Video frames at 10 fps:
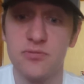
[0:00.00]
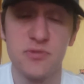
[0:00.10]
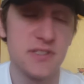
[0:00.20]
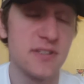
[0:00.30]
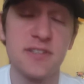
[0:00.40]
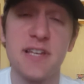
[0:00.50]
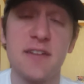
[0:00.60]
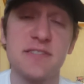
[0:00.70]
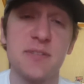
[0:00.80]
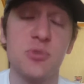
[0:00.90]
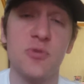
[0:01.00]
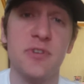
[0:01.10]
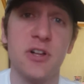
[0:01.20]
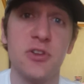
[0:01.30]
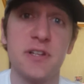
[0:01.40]
This does have simple
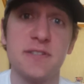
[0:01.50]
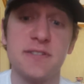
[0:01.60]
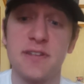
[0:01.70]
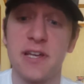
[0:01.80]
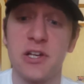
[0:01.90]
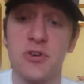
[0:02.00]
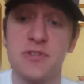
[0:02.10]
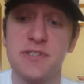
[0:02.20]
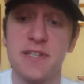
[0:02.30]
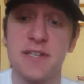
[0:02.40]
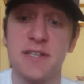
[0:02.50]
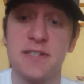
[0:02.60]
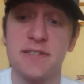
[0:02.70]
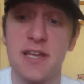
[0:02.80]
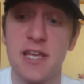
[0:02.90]
villains. Thanos
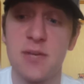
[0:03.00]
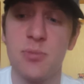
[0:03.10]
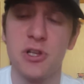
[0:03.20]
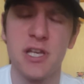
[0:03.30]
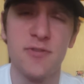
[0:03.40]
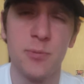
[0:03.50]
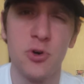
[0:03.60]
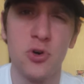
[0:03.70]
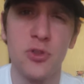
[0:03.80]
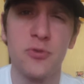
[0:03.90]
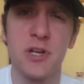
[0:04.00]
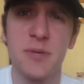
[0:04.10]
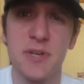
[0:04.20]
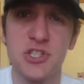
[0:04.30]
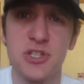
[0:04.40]
is a believable
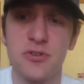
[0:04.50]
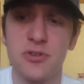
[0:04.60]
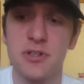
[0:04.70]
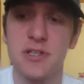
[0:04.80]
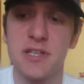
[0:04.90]
three-dimensional